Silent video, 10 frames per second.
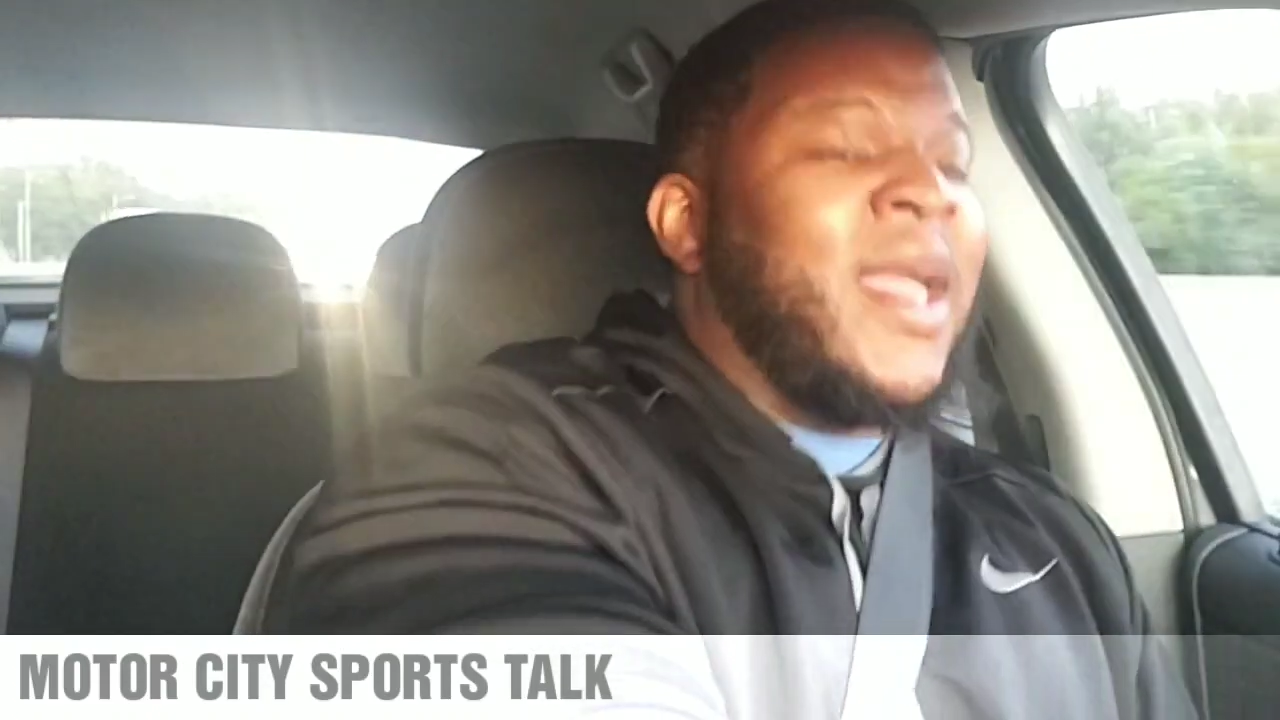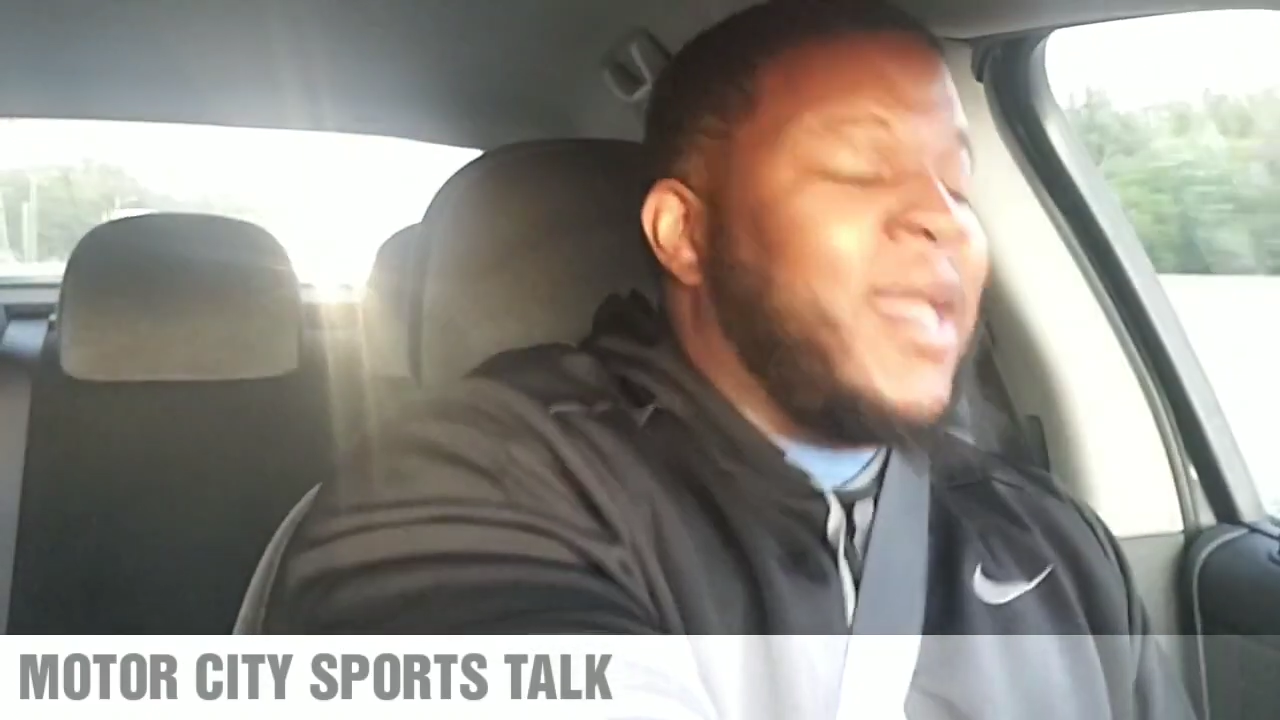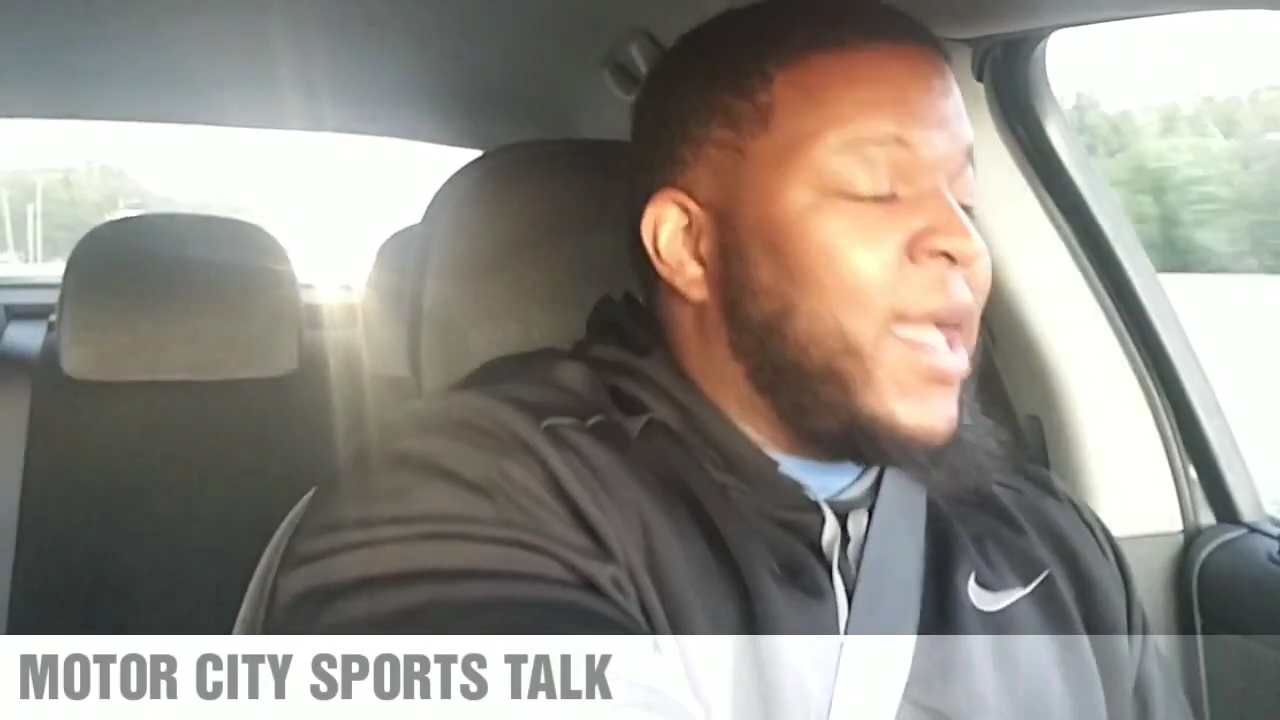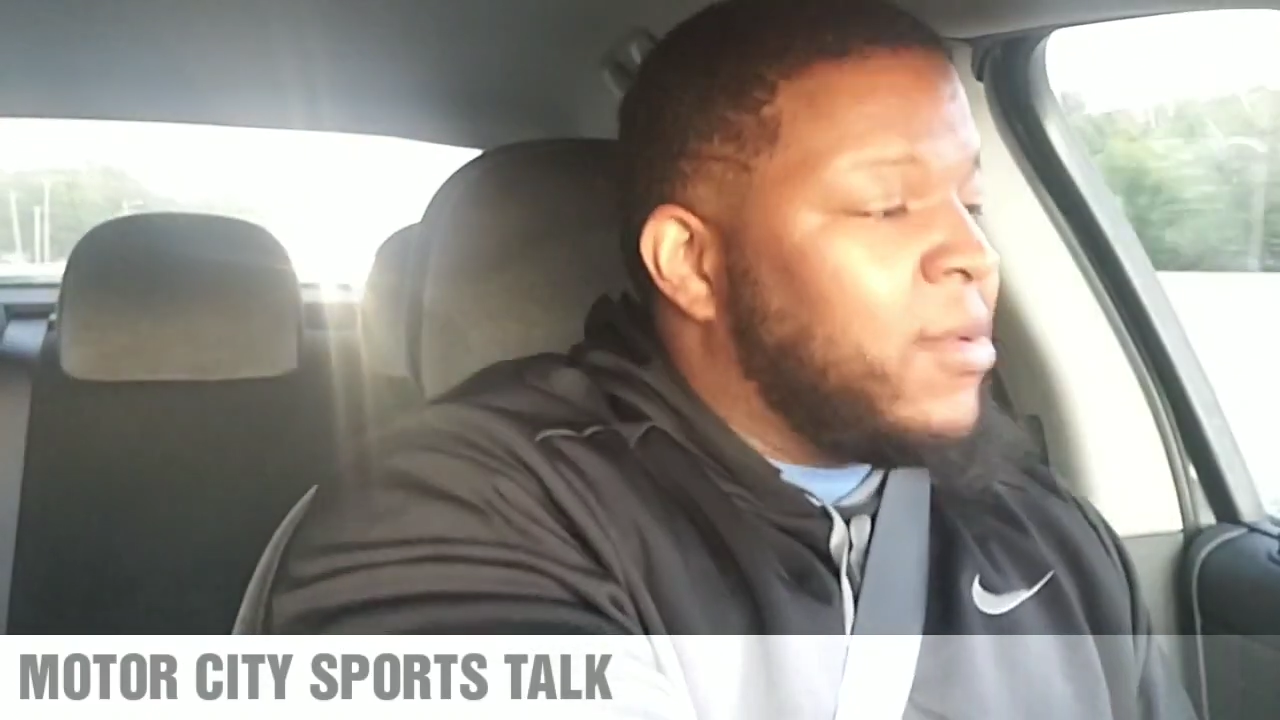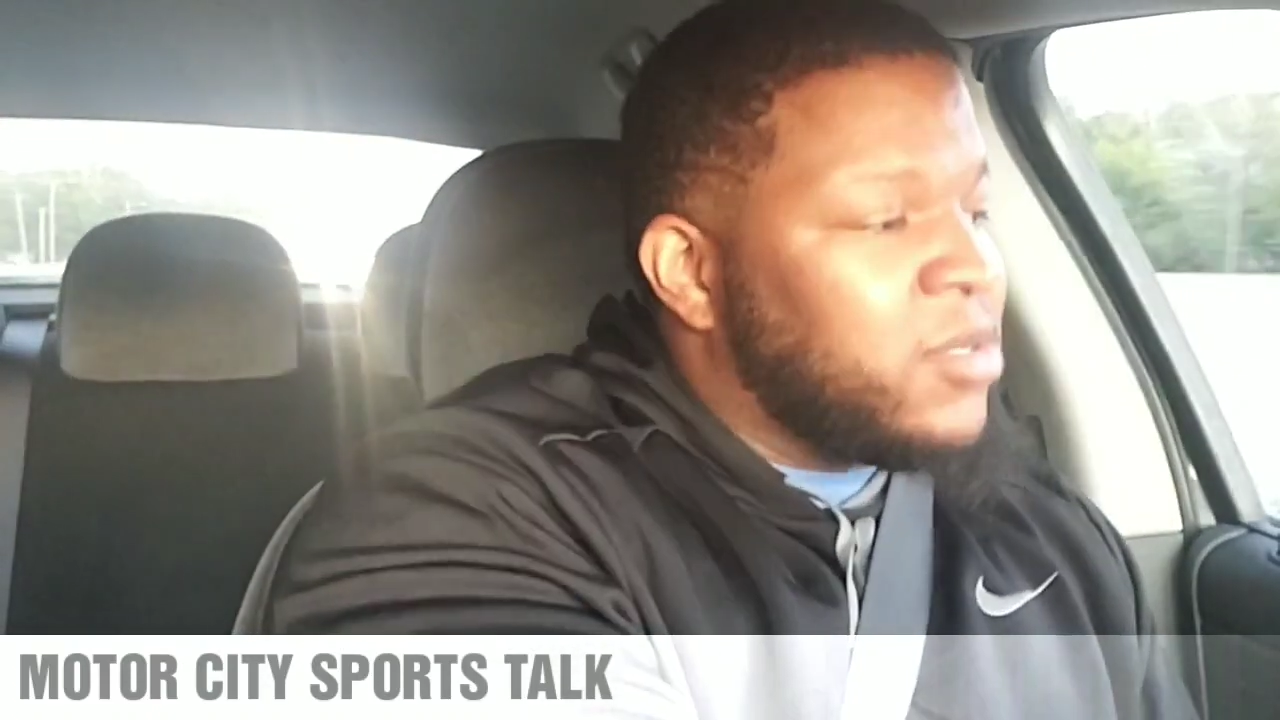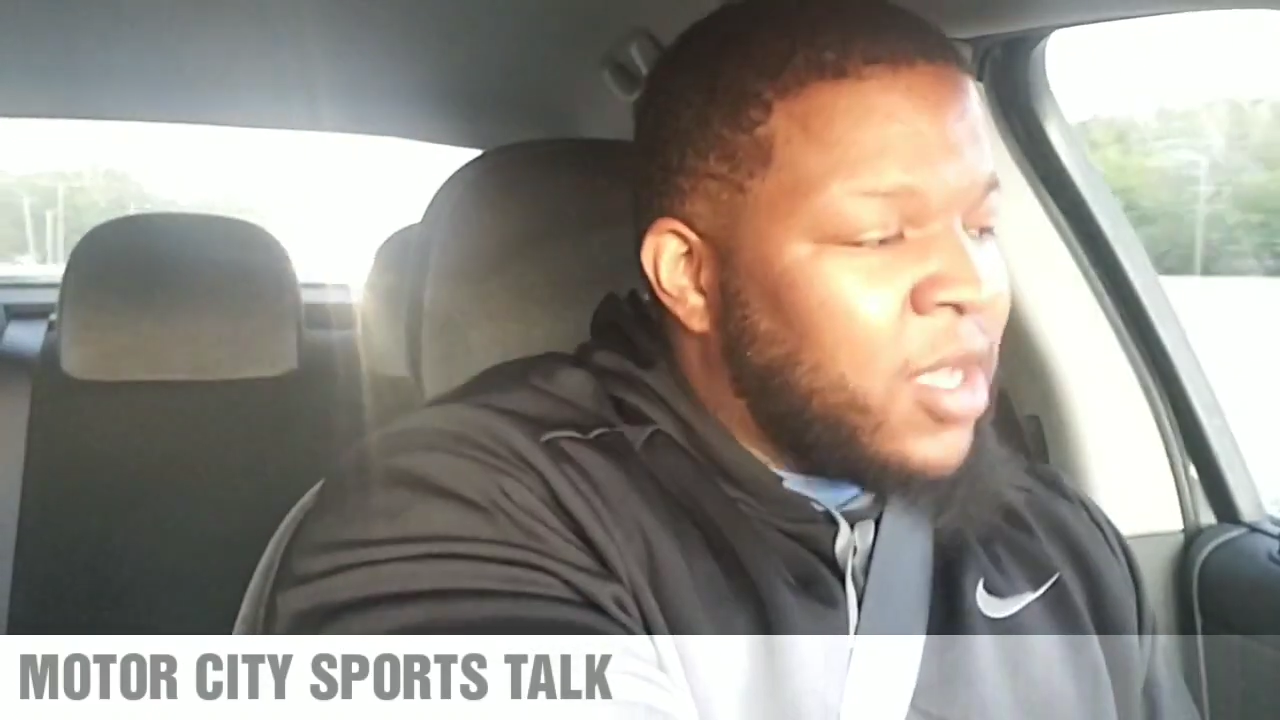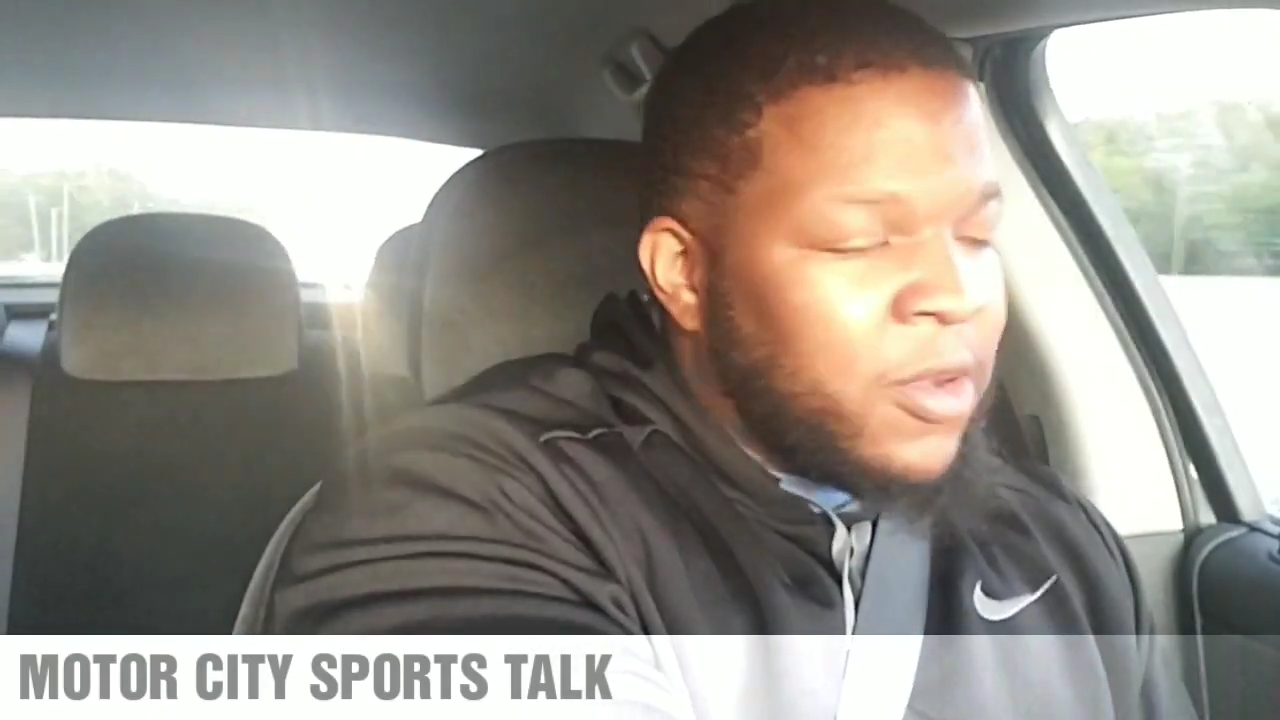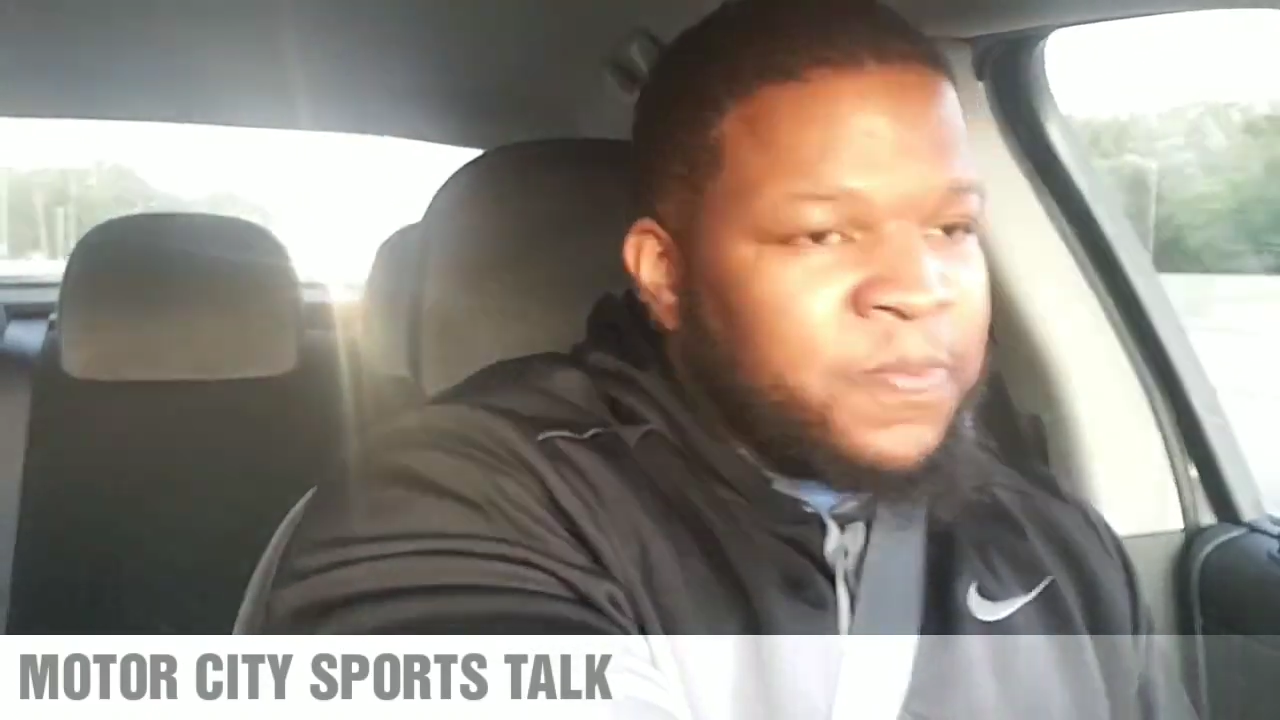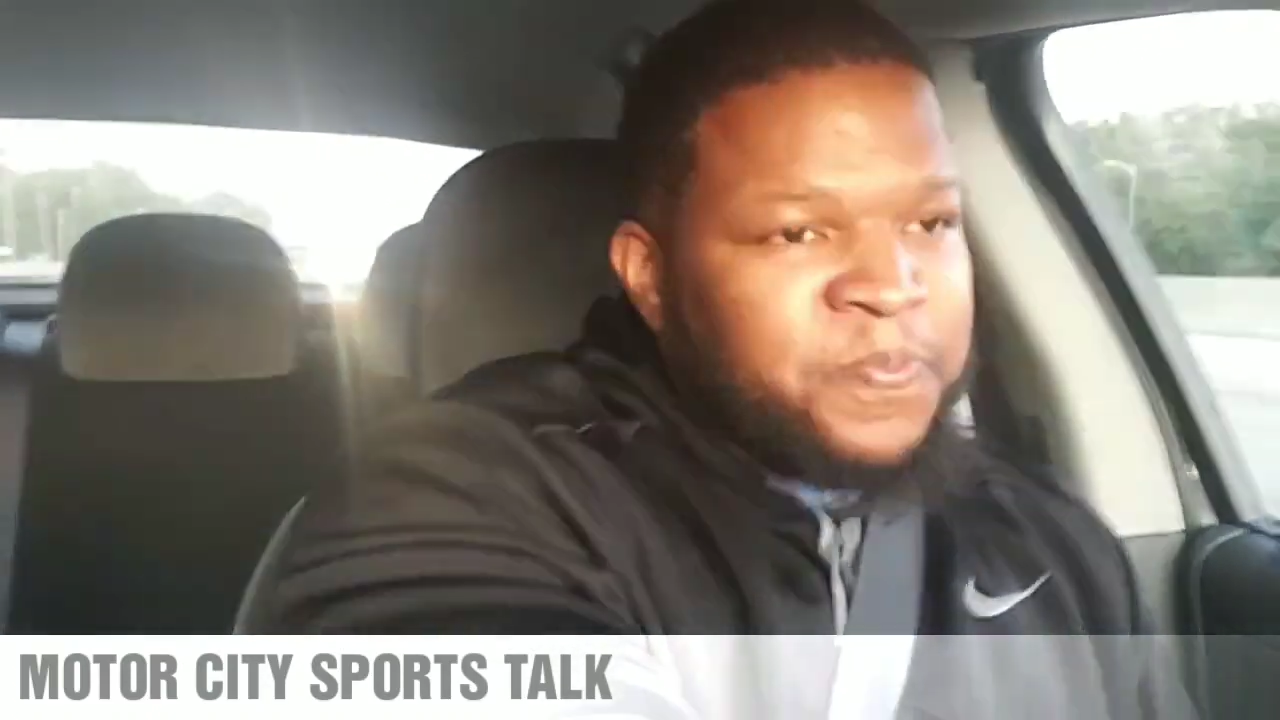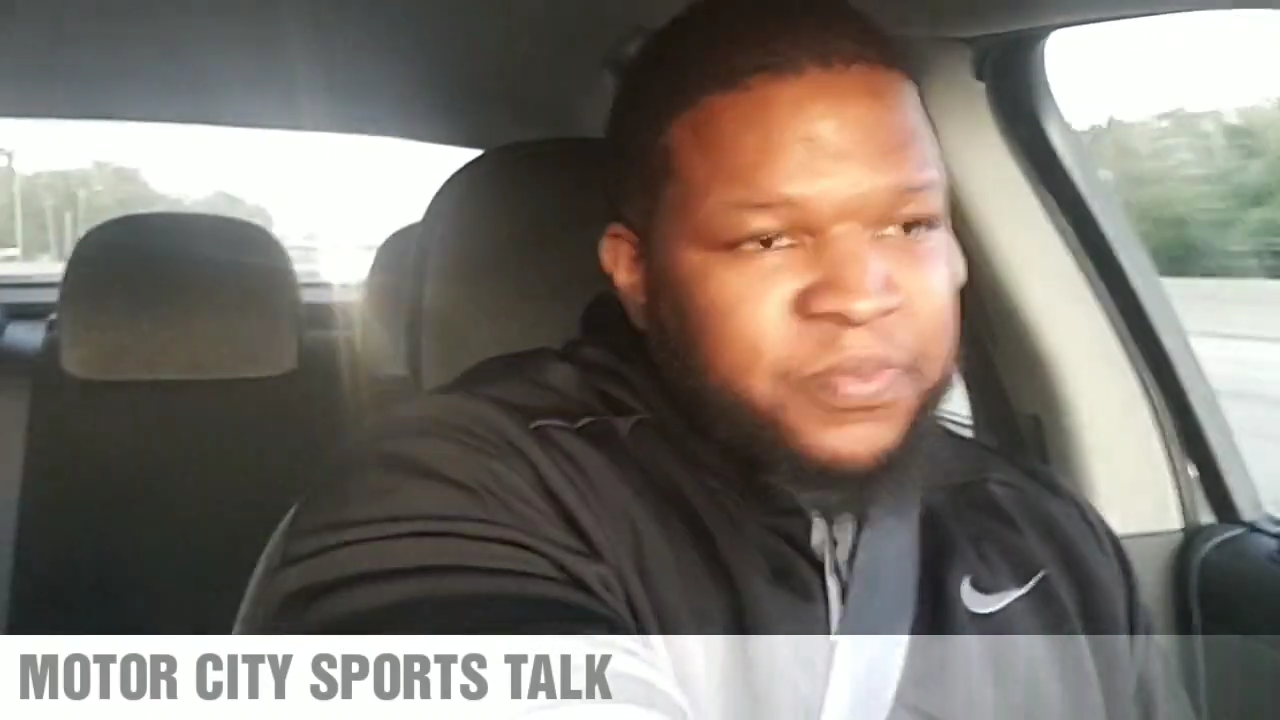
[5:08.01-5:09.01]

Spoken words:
that game. So,